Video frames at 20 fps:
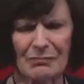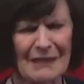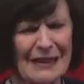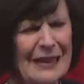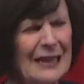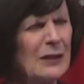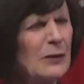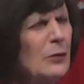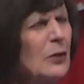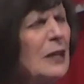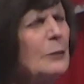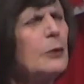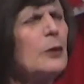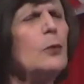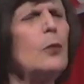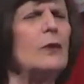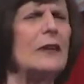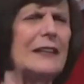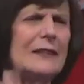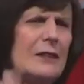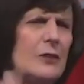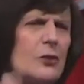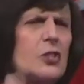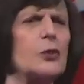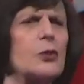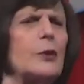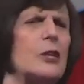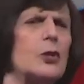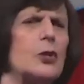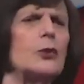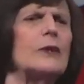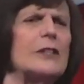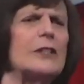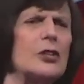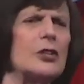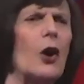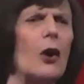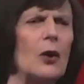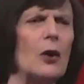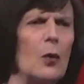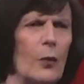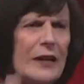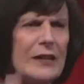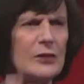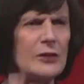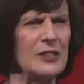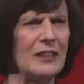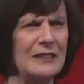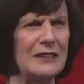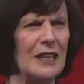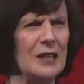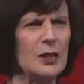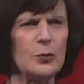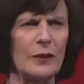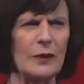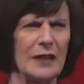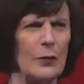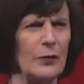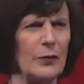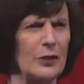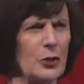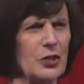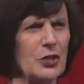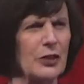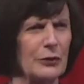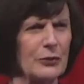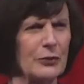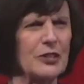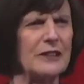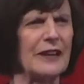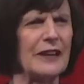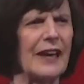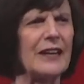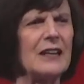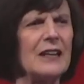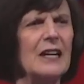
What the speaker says: And number 1 is to rejoice always. That's what I want to share tonight.